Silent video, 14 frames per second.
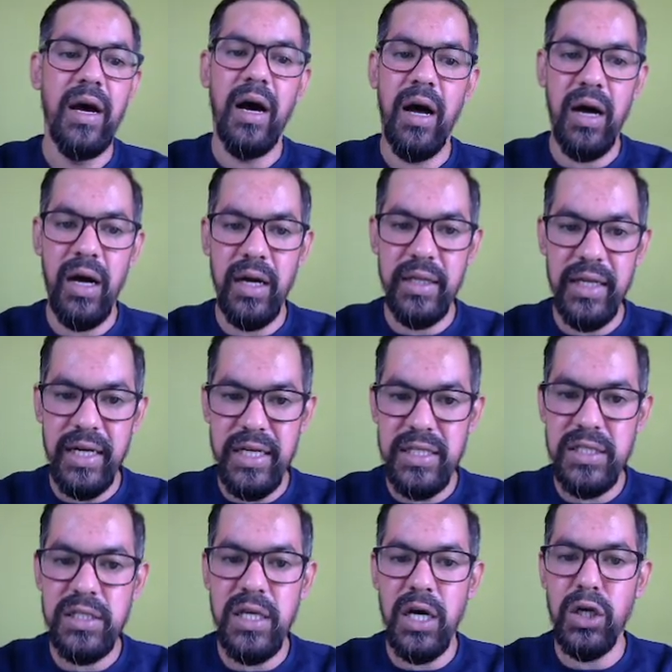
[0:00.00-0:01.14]
There
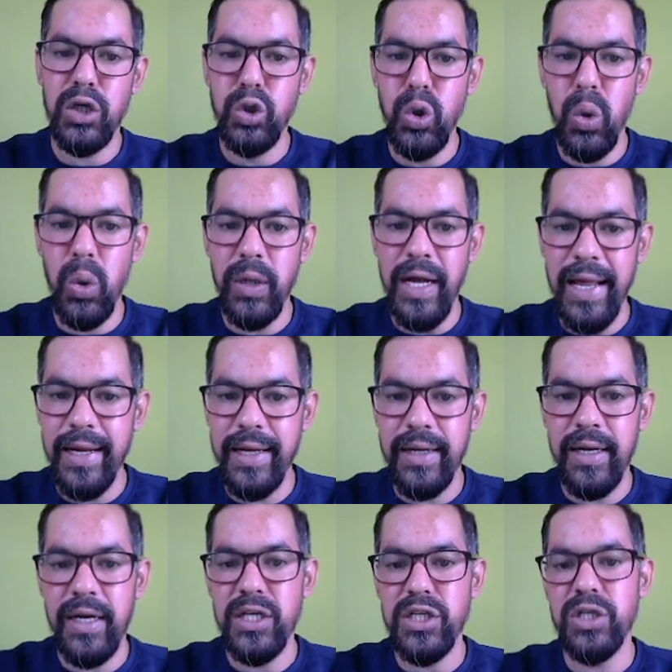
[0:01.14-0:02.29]
is no direct
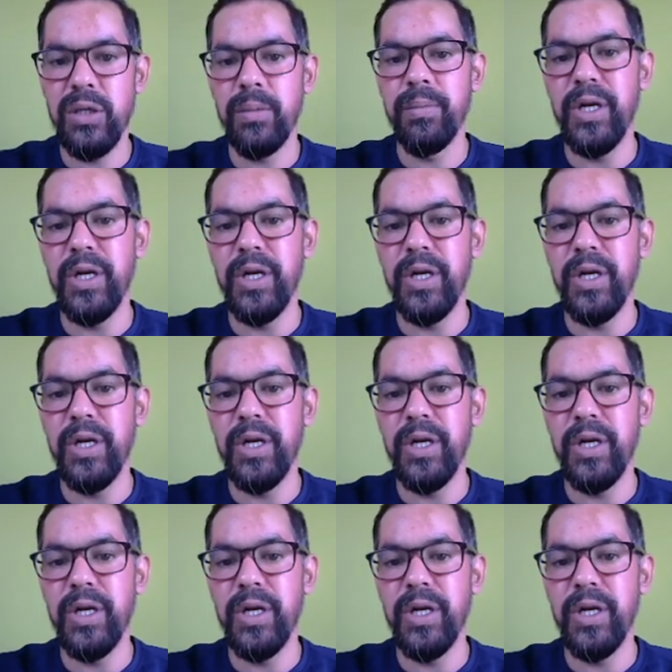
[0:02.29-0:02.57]
relation